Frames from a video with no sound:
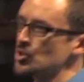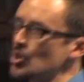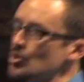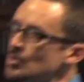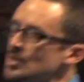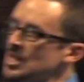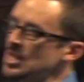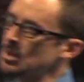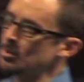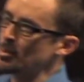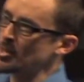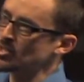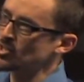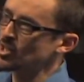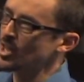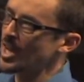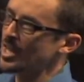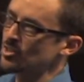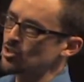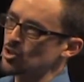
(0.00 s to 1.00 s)
so deep,
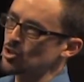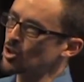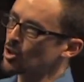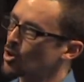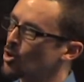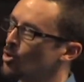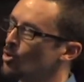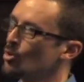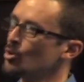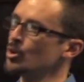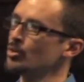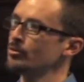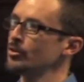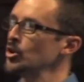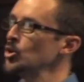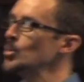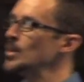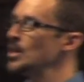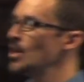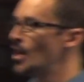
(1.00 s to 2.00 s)
it's gotten to the core of
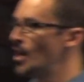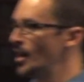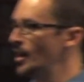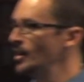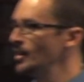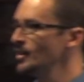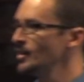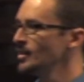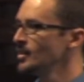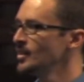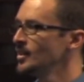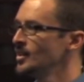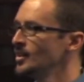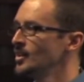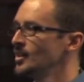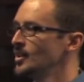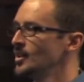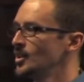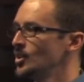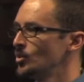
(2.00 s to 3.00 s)
who we are,
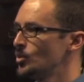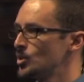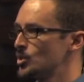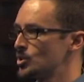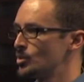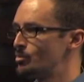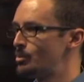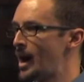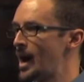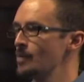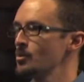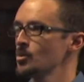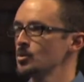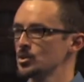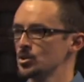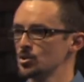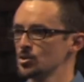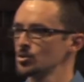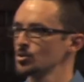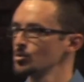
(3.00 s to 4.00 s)
which the Bible
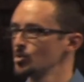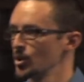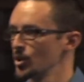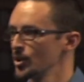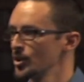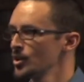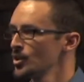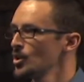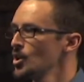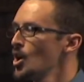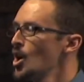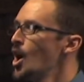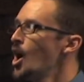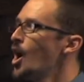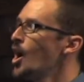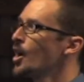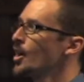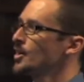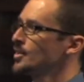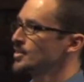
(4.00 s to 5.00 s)
would use the word
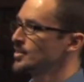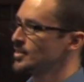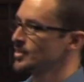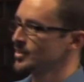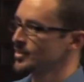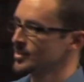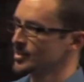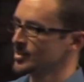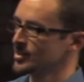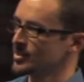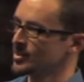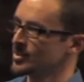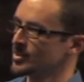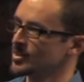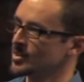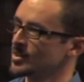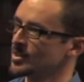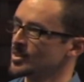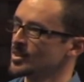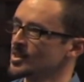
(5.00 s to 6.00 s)
heart.
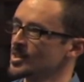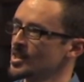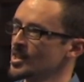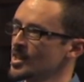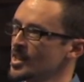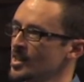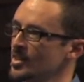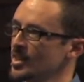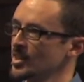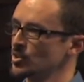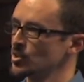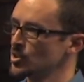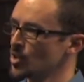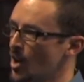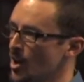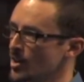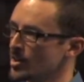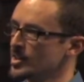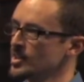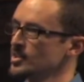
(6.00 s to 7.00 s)
That
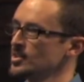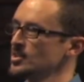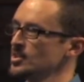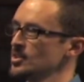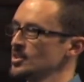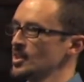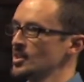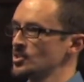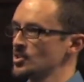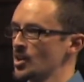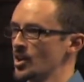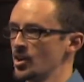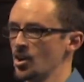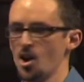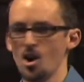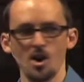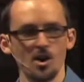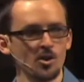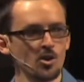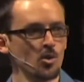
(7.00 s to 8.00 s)
darkness has
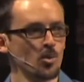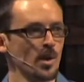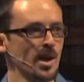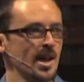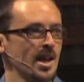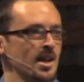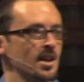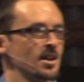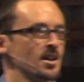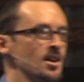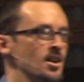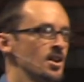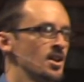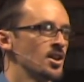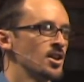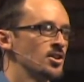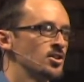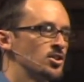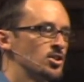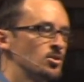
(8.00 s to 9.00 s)
gone all the way
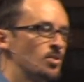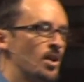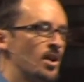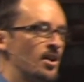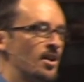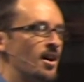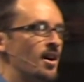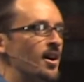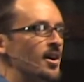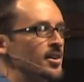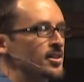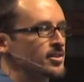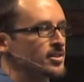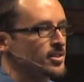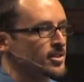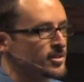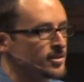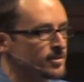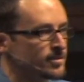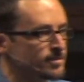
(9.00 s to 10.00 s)
to our
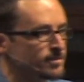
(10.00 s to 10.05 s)
heart.